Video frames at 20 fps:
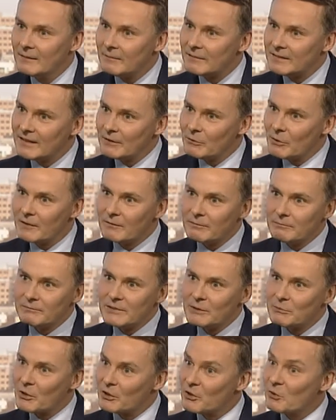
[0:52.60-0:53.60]
there
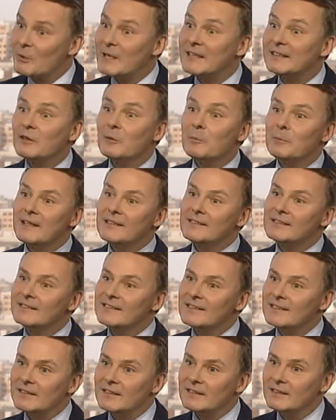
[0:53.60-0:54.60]
were great
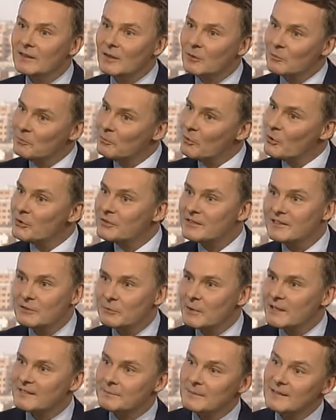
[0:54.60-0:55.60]
complacency, both in
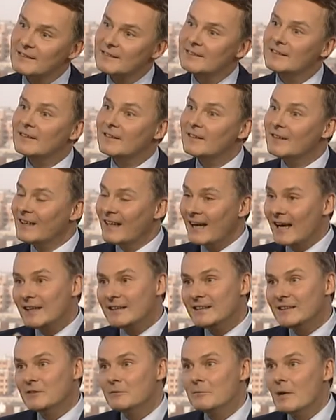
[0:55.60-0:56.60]
Westminster and
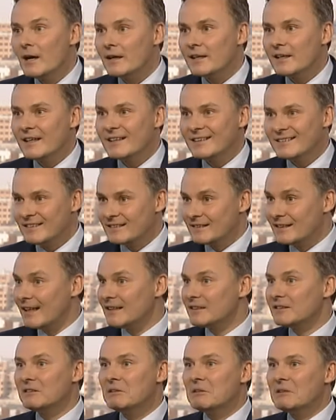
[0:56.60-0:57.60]
in the market,
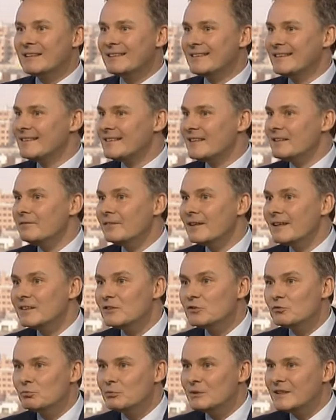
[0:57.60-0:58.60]
that this
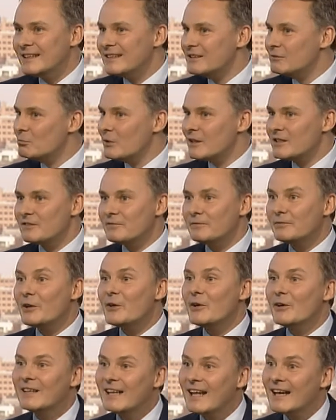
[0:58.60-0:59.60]
event was
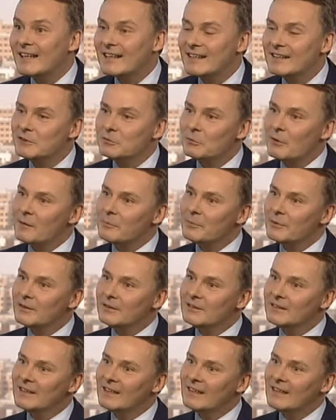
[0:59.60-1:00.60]
very unlikely to
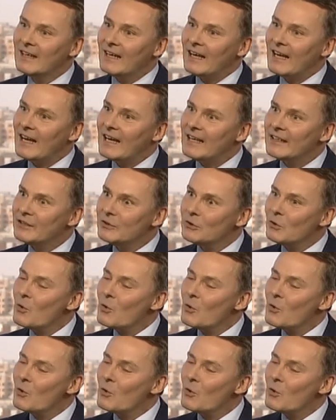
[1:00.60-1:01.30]
happen, and no